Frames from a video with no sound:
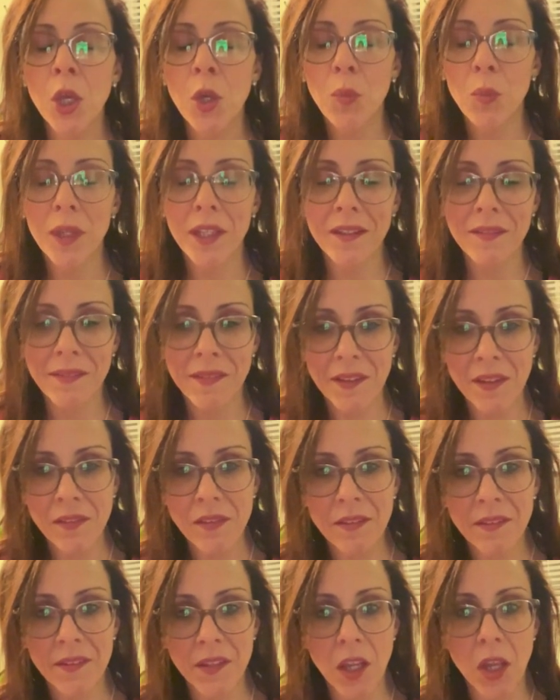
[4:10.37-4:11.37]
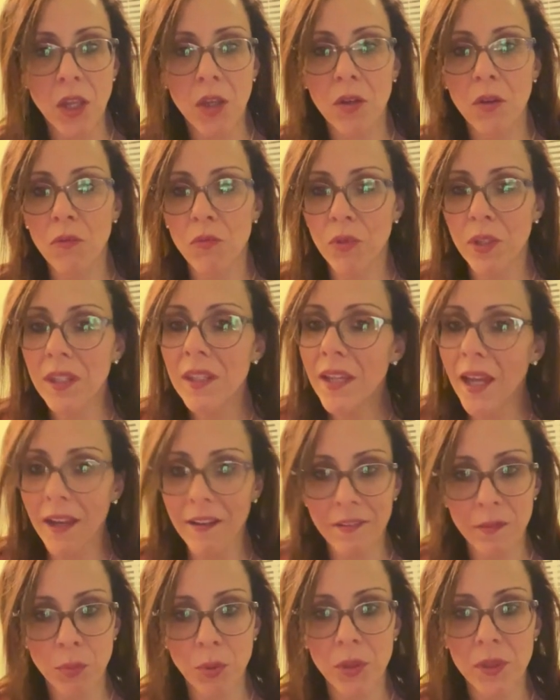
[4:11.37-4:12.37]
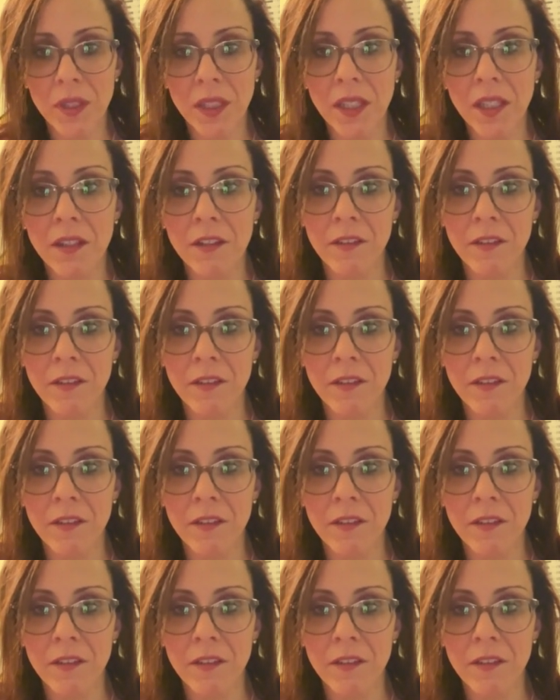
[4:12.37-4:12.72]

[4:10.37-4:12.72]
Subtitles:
We can see this done really expertly